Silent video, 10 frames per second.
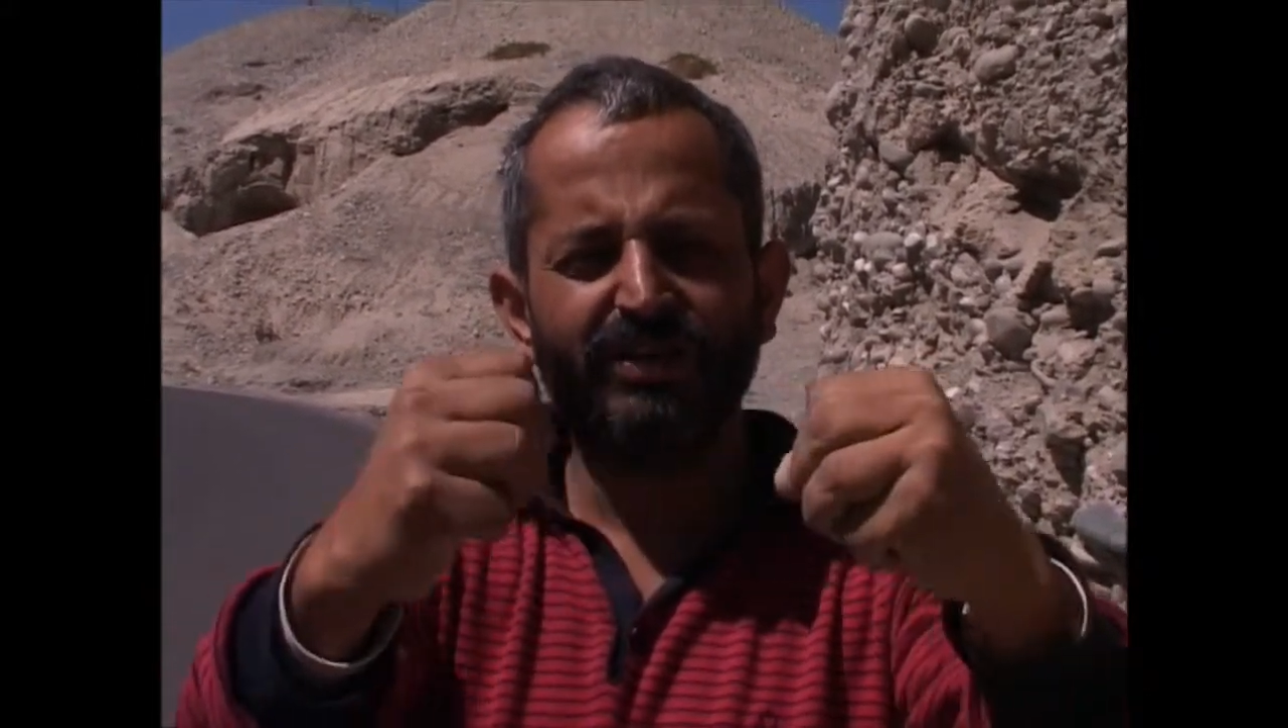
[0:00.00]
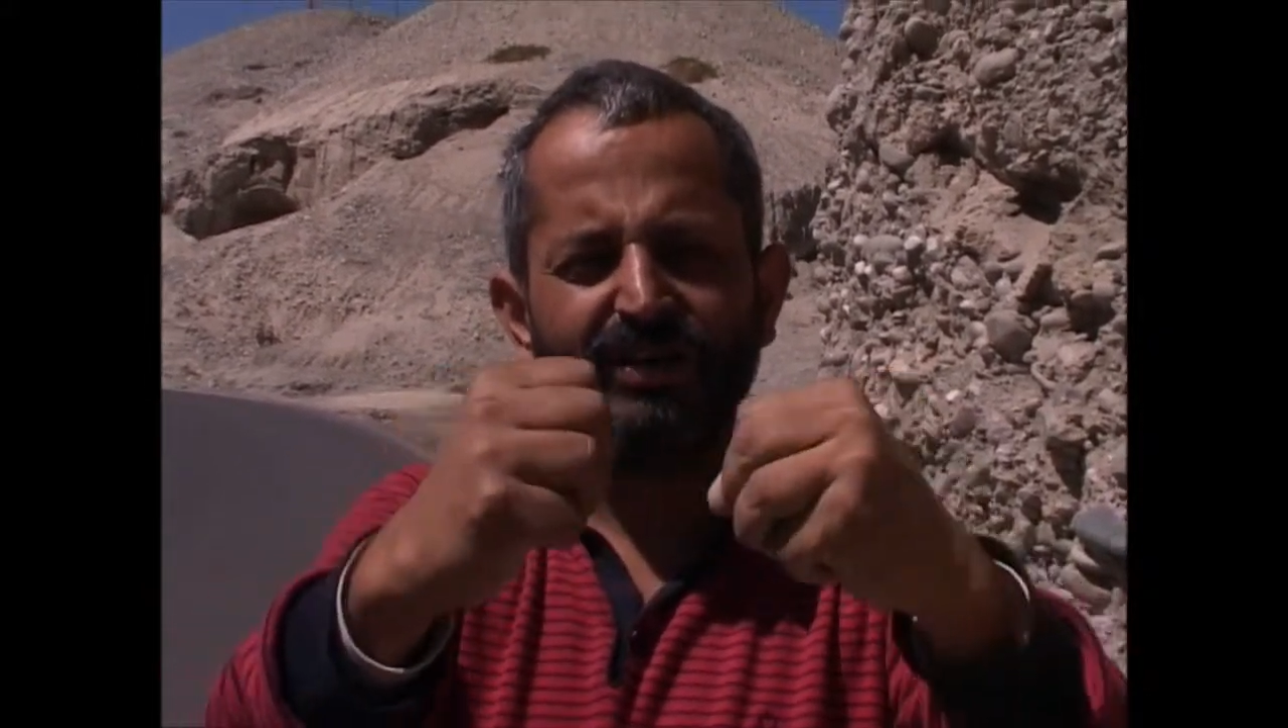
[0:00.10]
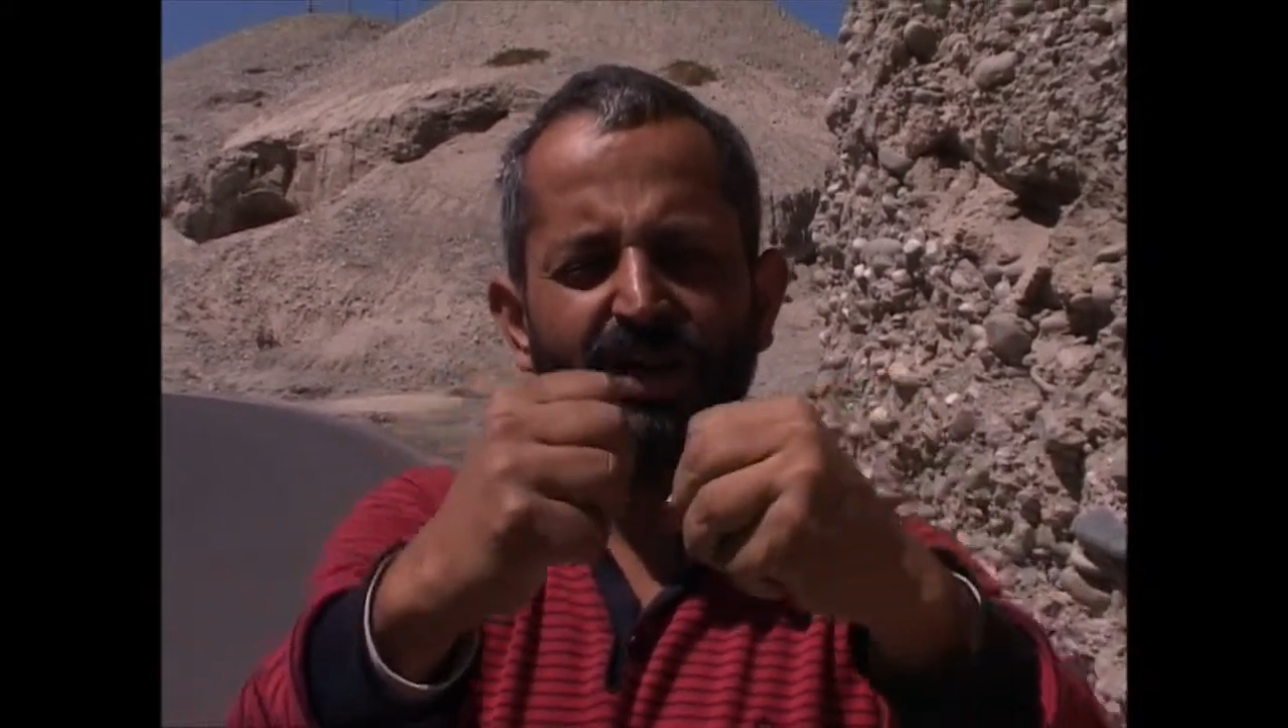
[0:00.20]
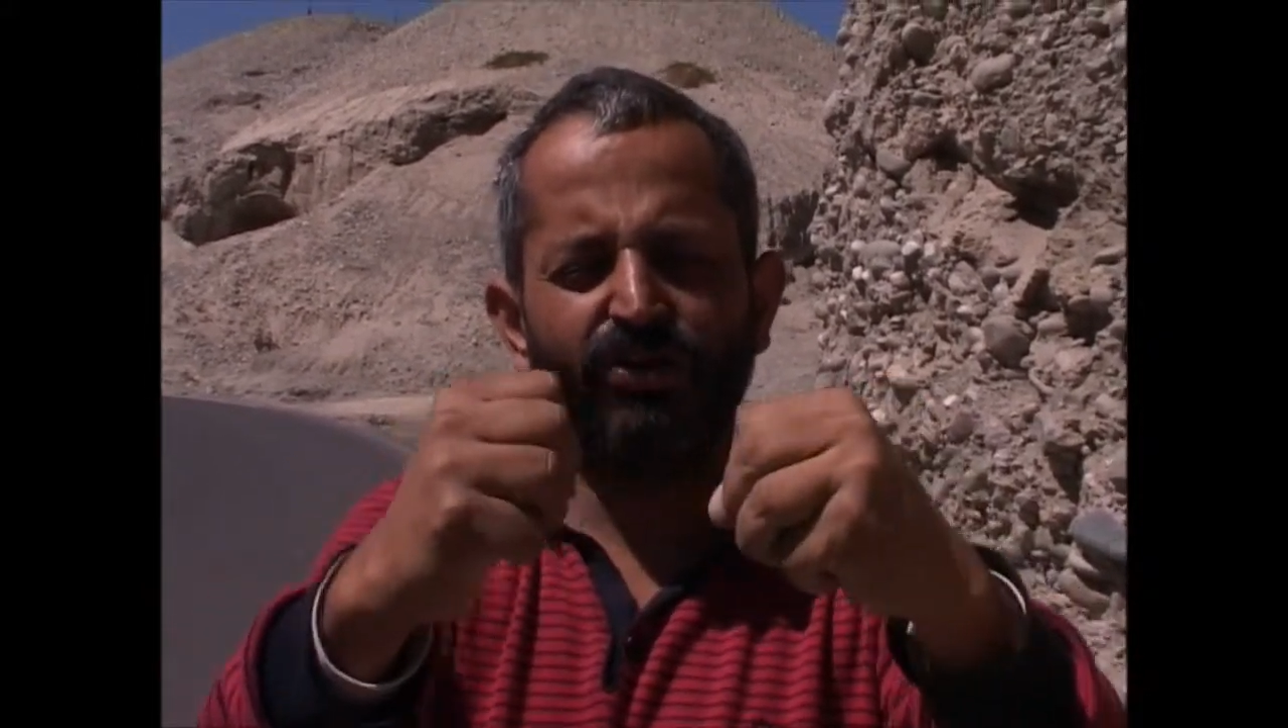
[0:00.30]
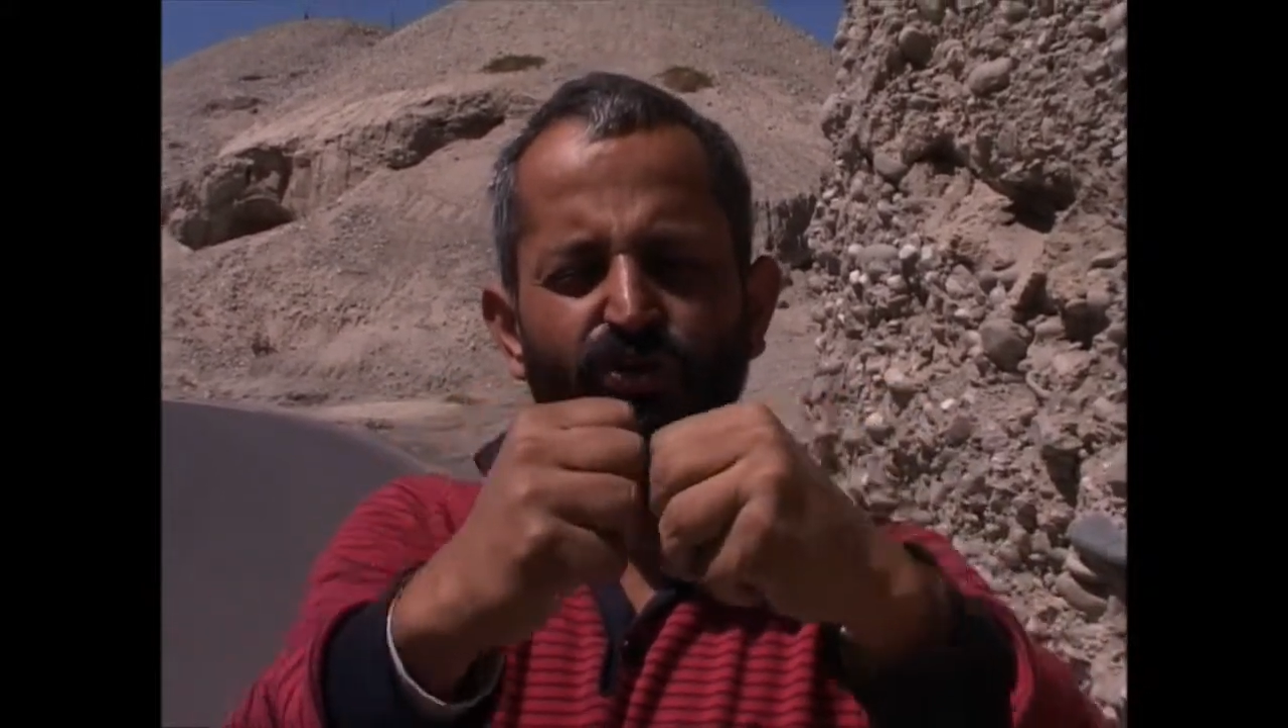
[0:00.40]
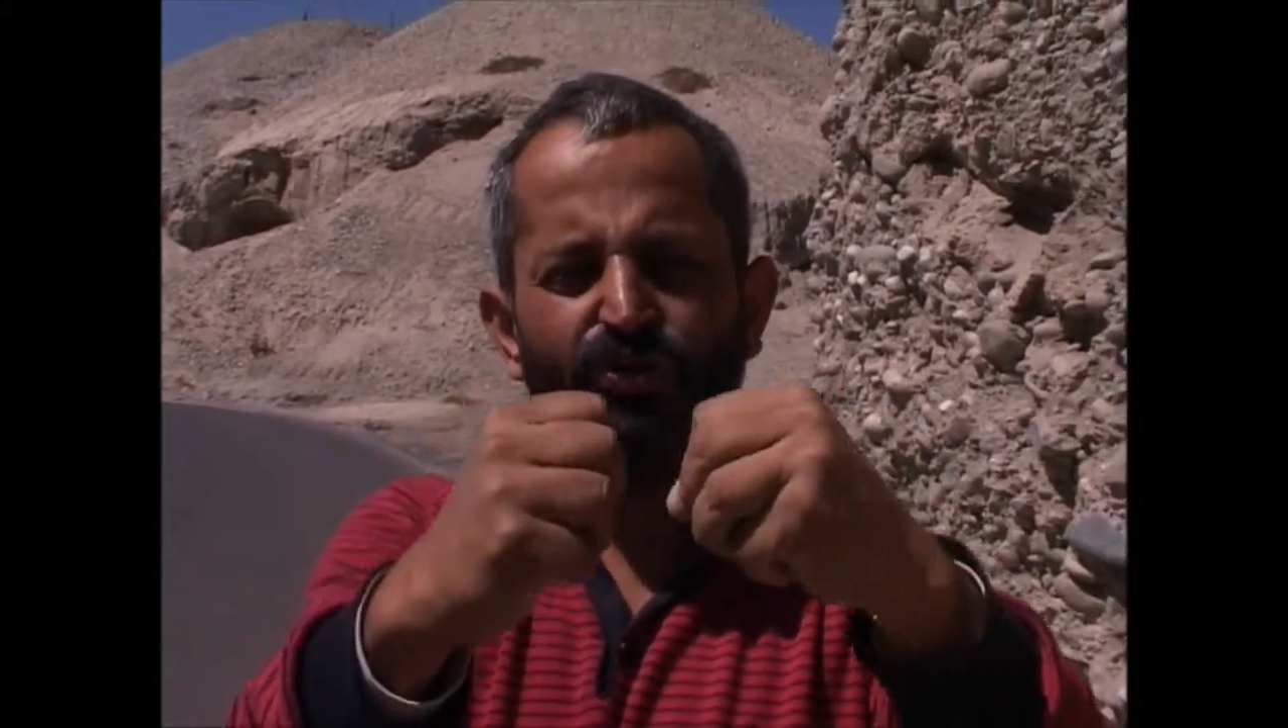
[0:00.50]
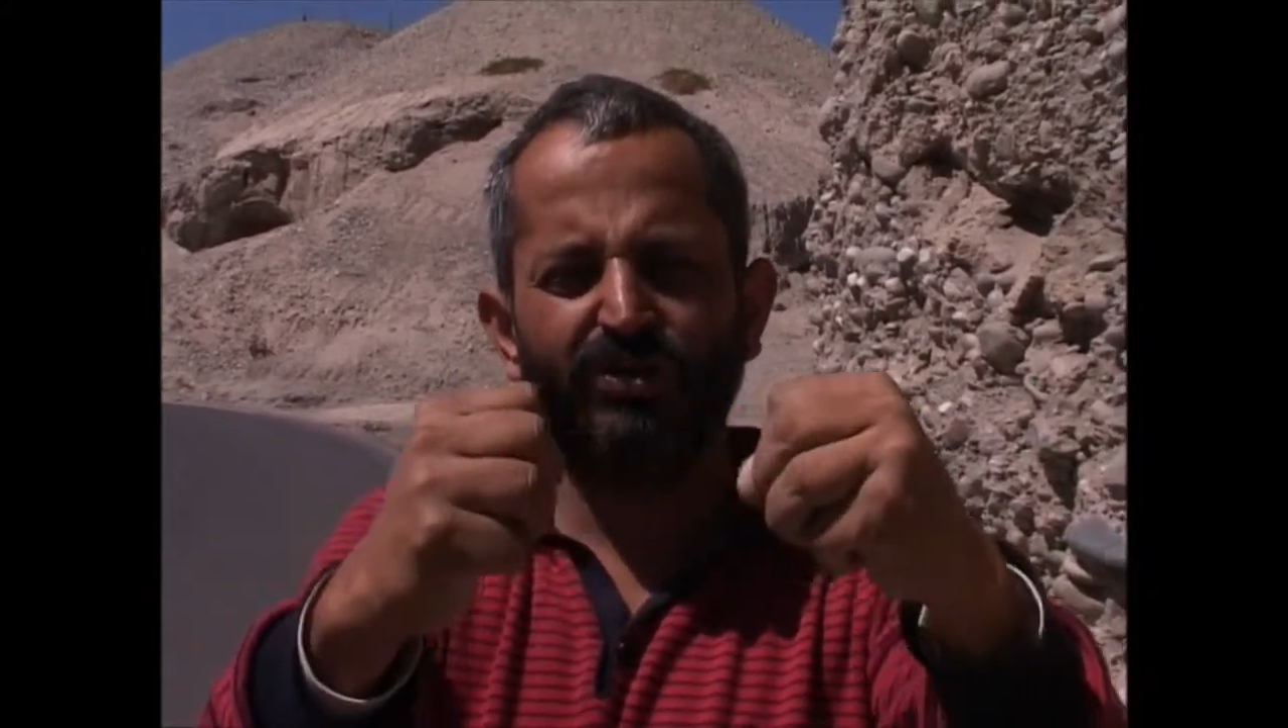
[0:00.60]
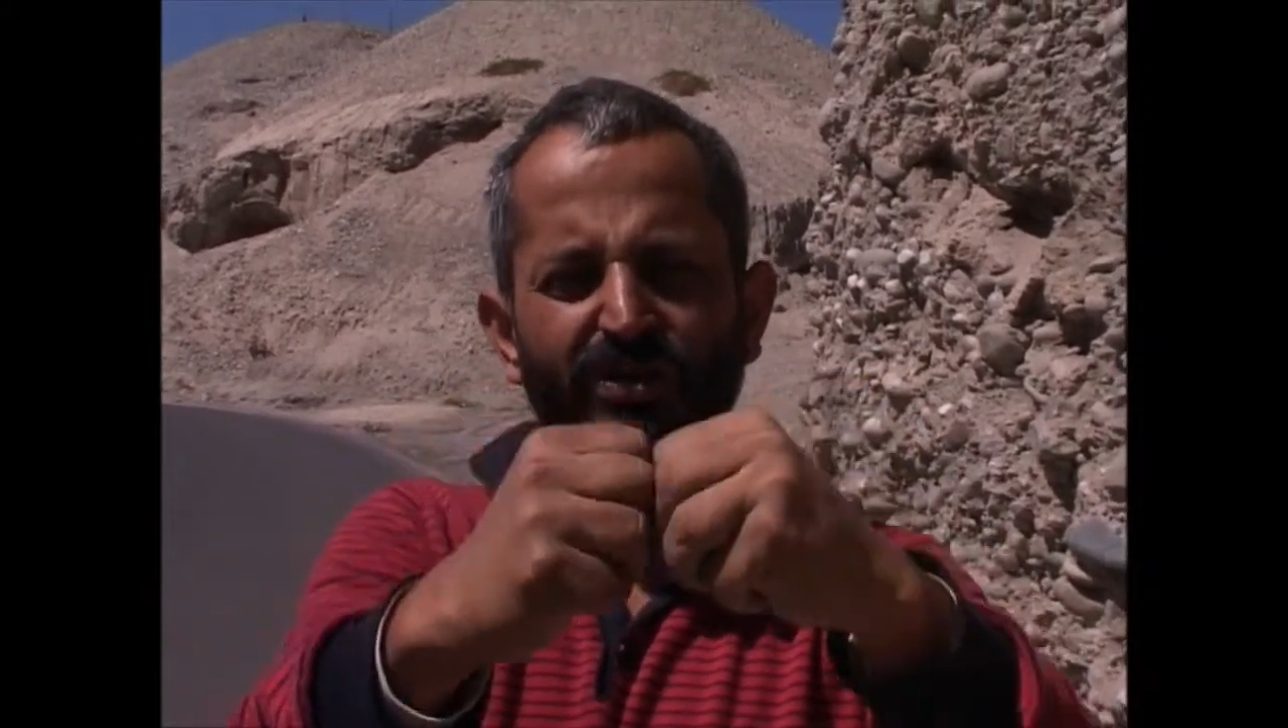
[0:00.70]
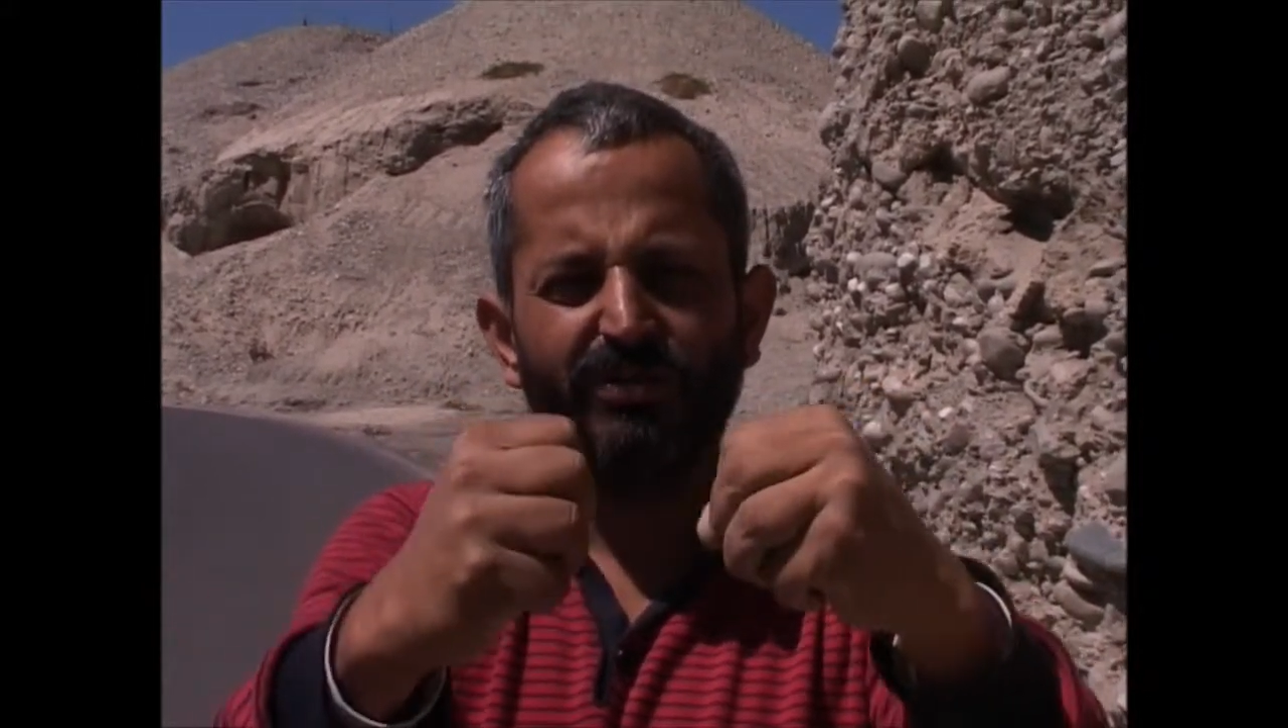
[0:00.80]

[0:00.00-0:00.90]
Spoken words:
trying to